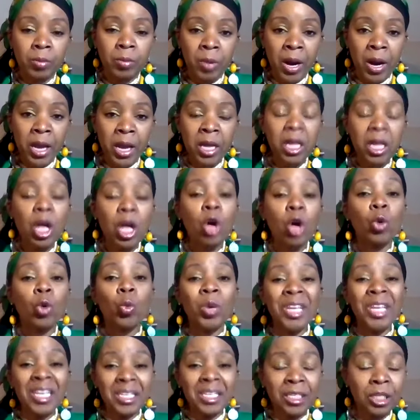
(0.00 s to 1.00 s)
right,
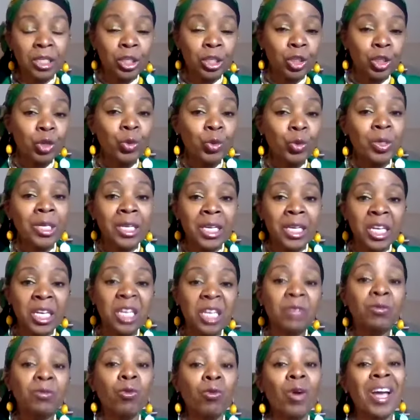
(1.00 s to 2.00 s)
reinstituted
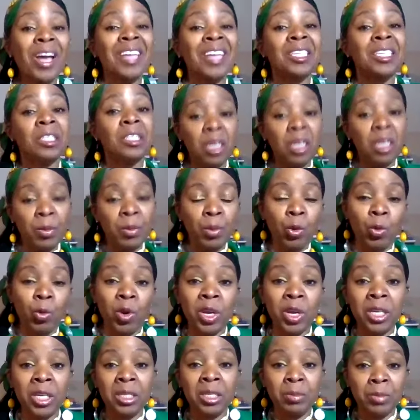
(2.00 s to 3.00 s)
again for a
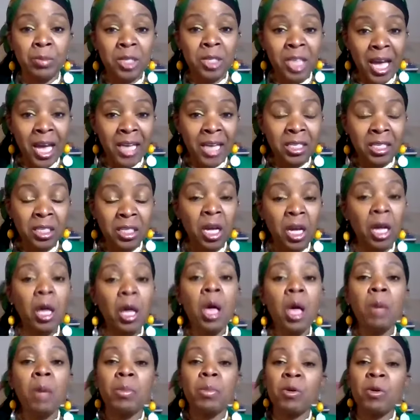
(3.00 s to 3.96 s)
temporary tax cut